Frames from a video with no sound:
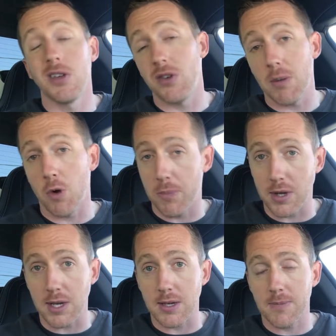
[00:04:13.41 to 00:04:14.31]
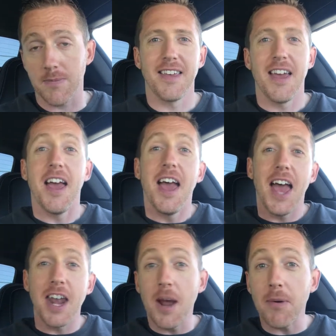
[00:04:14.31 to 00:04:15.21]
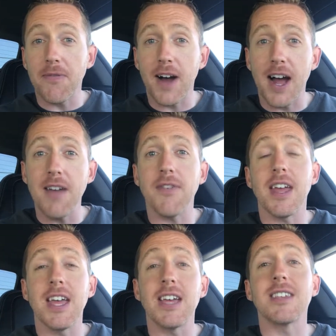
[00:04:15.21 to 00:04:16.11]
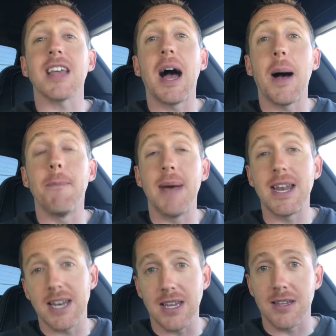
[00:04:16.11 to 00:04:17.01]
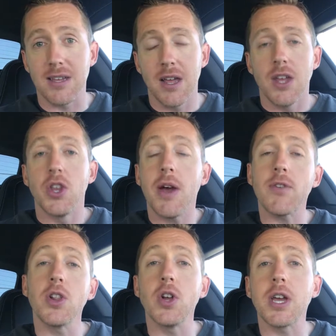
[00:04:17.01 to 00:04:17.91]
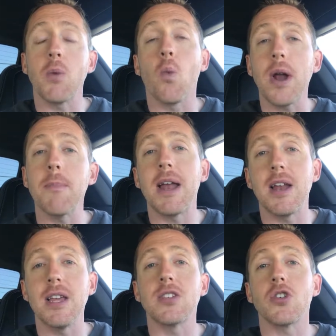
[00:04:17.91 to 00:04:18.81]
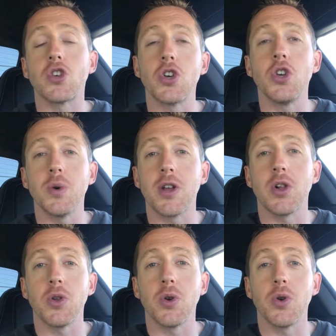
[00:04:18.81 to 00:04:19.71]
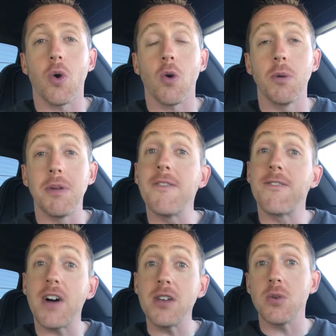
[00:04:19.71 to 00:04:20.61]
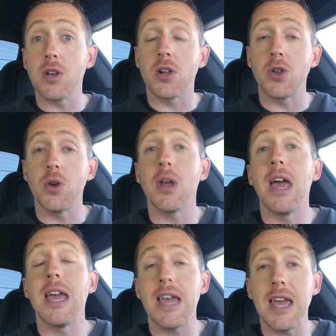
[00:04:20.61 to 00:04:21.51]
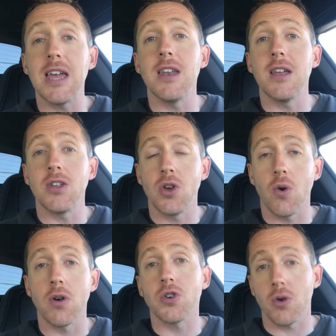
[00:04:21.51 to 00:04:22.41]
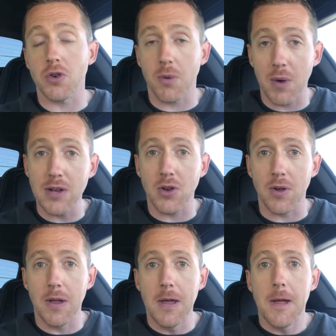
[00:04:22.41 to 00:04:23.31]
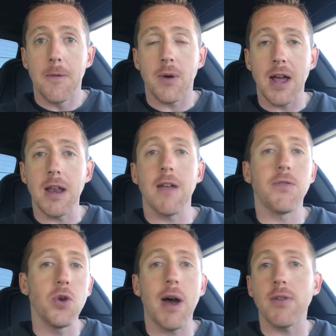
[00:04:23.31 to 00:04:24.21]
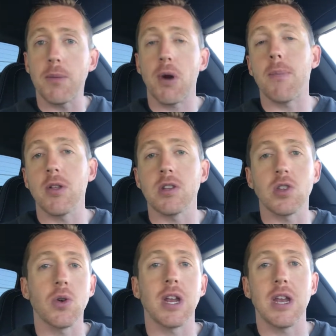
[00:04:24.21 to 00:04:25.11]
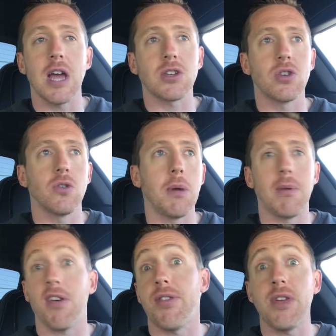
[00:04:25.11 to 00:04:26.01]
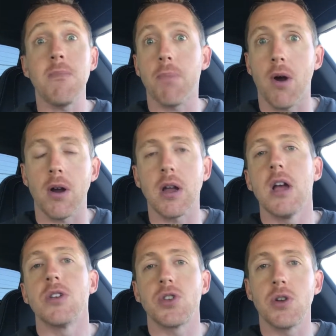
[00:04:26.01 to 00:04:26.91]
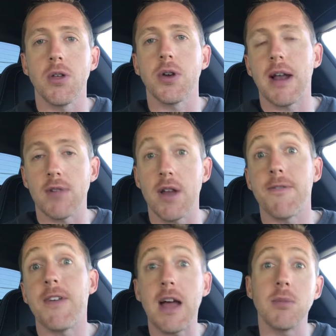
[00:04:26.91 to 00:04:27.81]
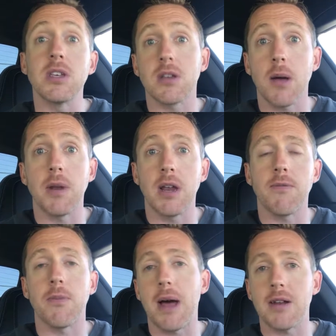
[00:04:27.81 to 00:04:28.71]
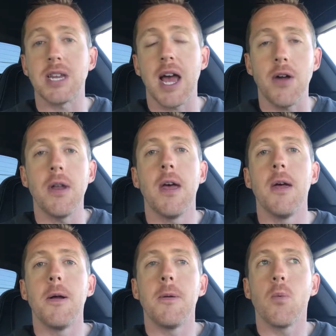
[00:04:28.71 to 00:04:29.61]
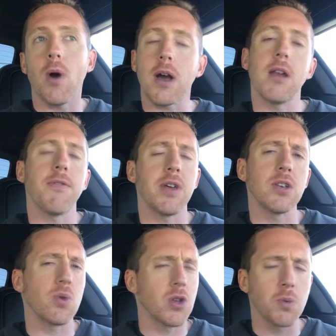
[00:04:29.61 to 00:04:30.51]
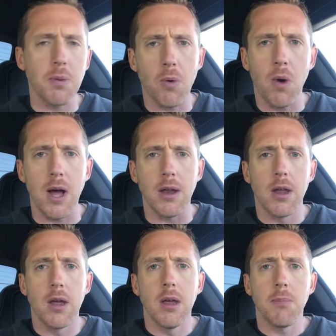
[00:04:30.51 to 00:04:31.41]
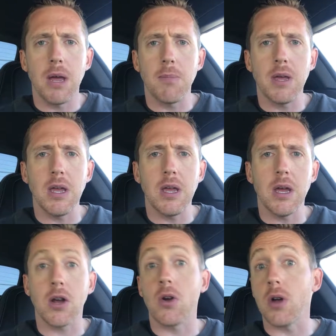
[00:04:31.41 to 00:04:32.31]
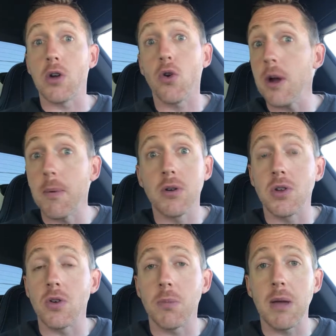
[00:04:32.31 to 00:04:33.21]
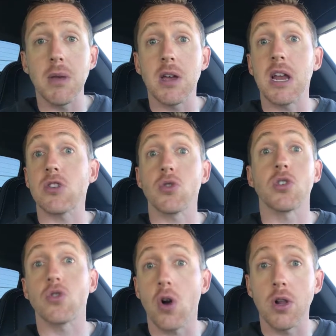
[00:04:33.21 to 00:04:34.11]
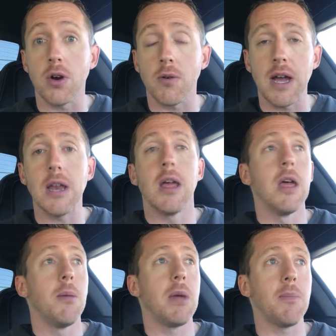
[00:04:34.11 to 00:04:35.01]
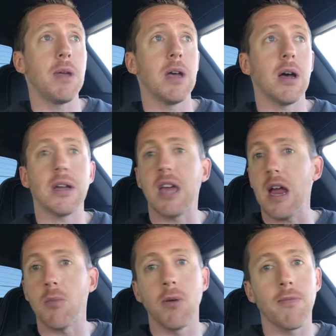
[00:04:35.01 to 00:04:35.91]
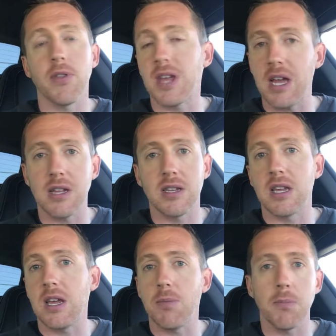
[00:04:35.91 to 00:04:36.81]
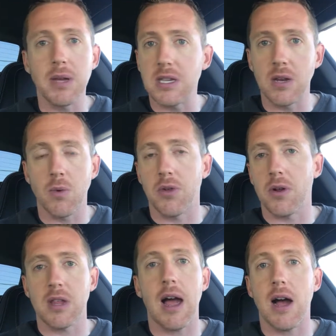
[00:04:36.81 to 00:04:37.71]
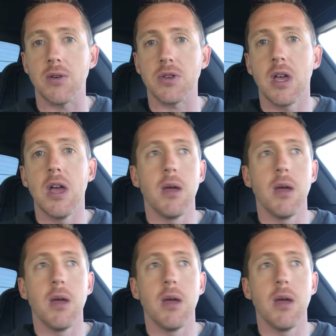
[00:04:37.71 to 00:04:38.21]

You get more bookings. And number 5 is amenities. You have to look at what amenities should you include or would be fun to include in your short-term rental, right? If you have a property that's located next to maybe a theme park, so you're going to have a lot of families coming in from out of town, what kind of things would those people want? Maybe a crib or 2, maybe an extra stroller, right? Maybe a game room for the kids to keep them busy when they're at the house.